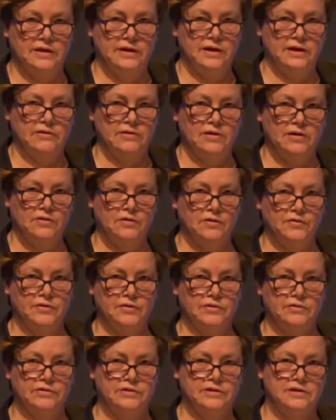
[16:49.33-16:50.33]
era, or
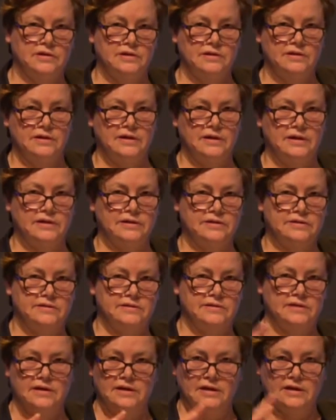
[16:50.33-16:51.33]
they're looking at,